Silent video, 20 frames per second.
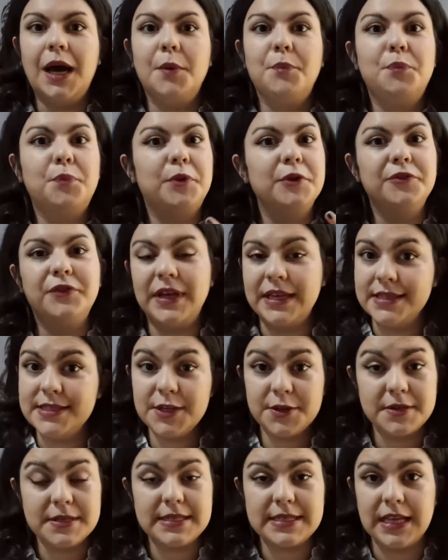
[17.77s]
prevent
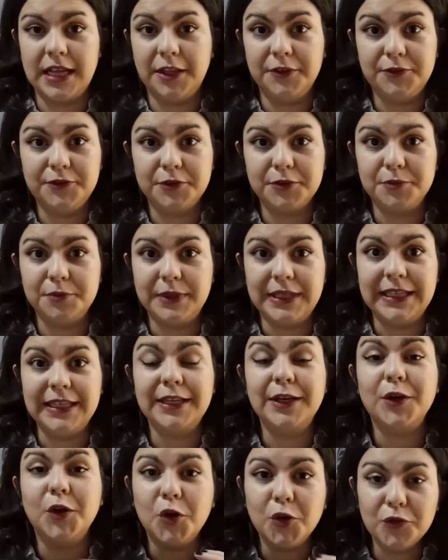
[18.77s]
yourself from being
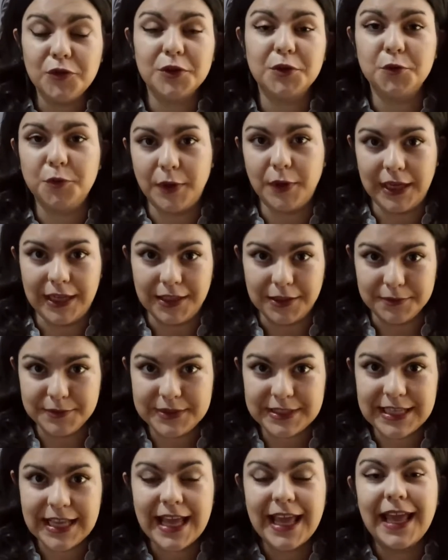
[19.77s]
overwhelmed,
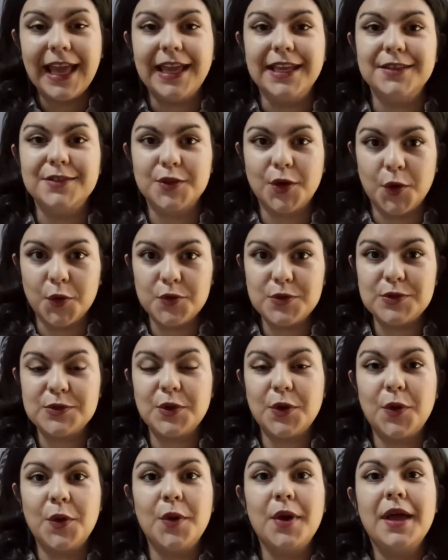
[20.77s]
and
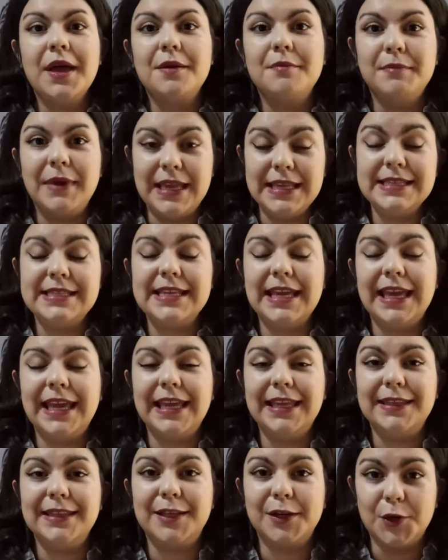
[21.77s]
also
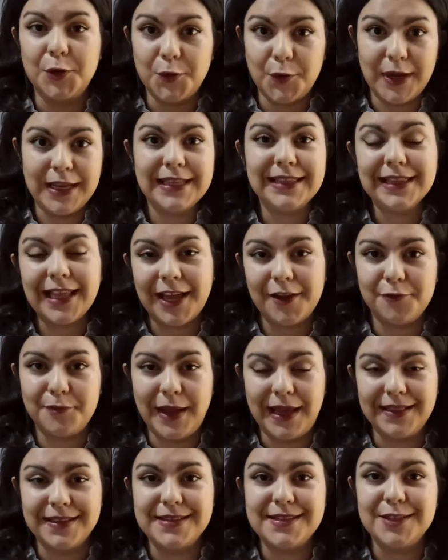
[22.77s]
maintain the great life
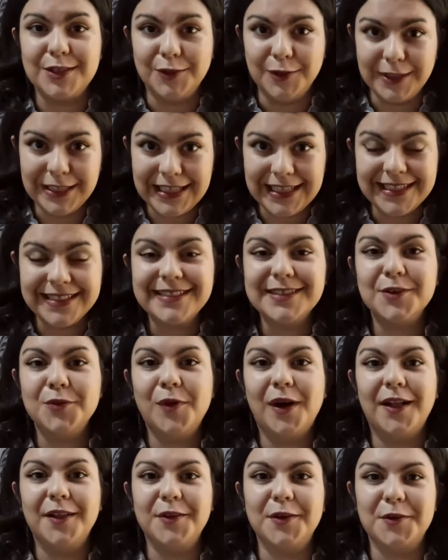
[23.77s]
balance you need
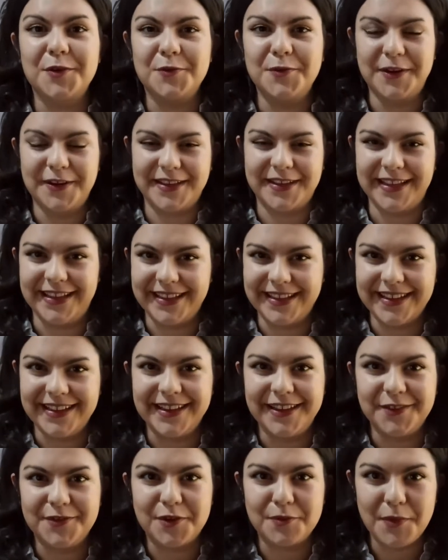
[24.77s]
while you're working from